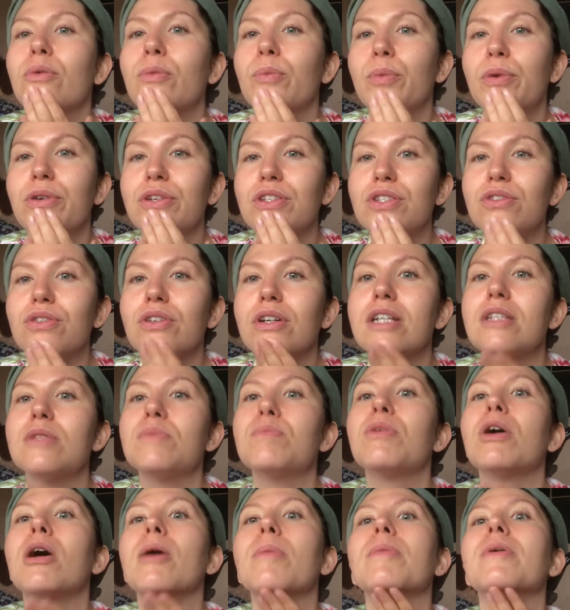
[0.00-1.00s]
moisturize
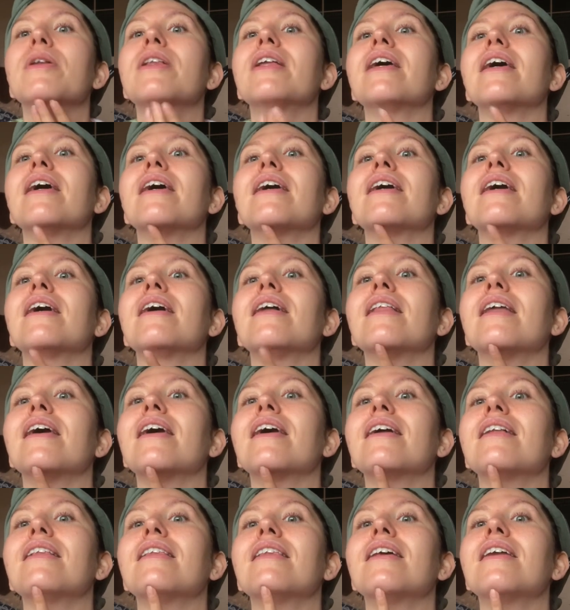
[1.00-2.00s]
properly, I get
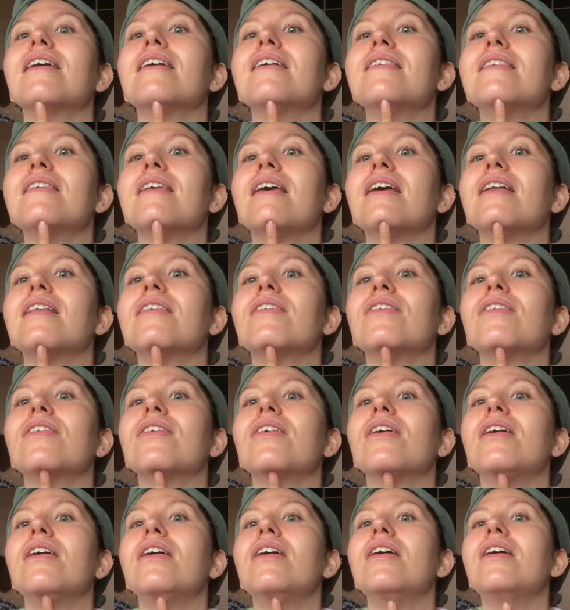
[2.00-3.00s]
like little zits
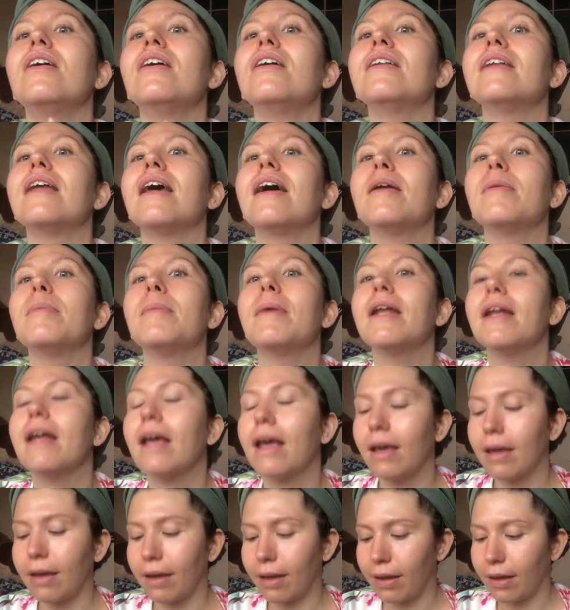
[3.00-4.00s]
all down my
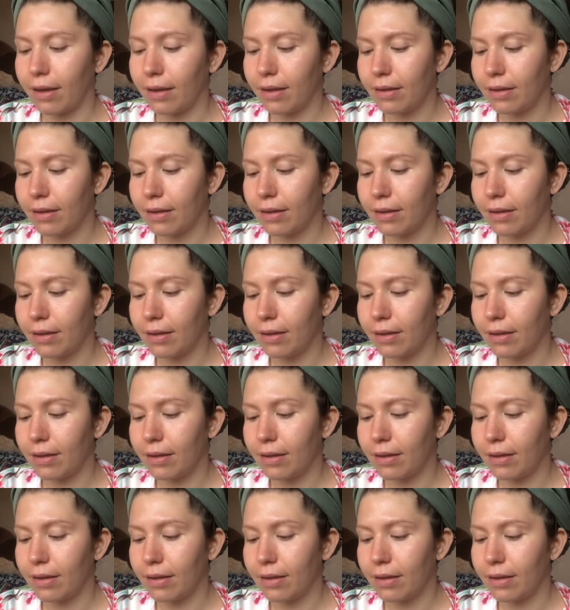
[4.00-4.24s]
neck.